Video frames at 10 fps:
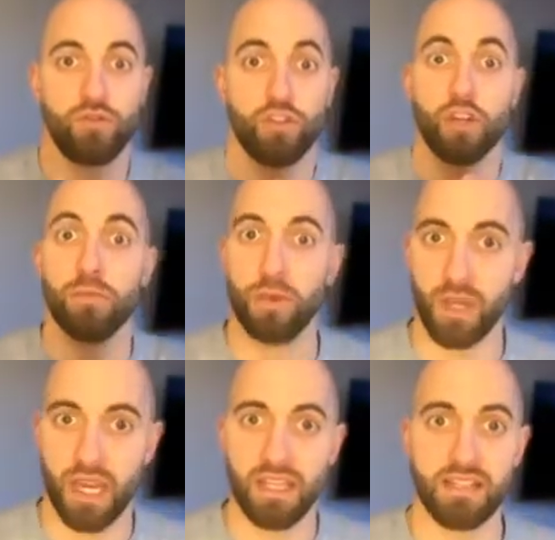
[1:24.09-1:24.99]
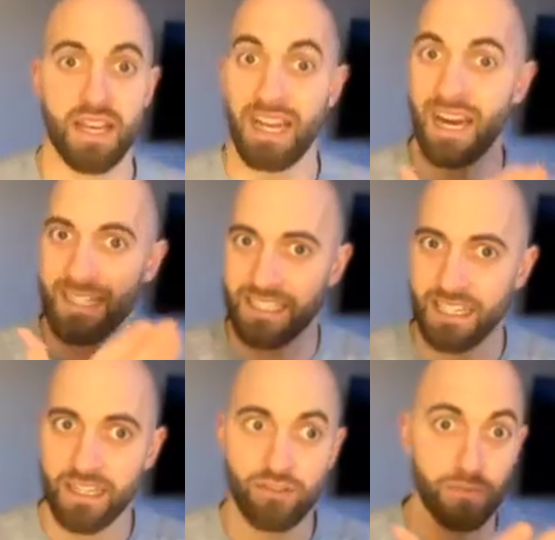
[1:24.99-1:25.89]
to communicate, an
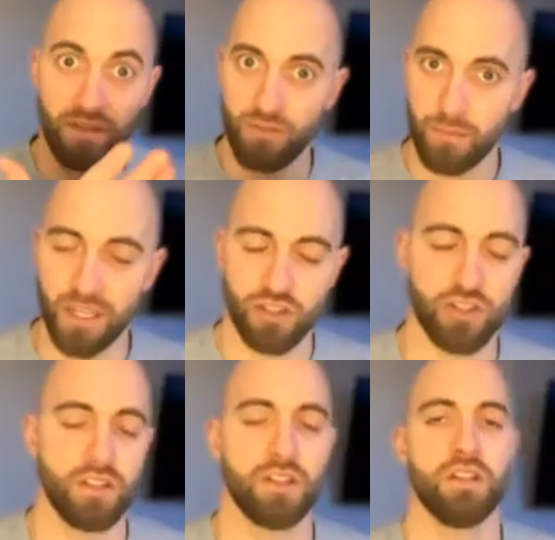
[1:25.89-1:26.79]
idea, some information.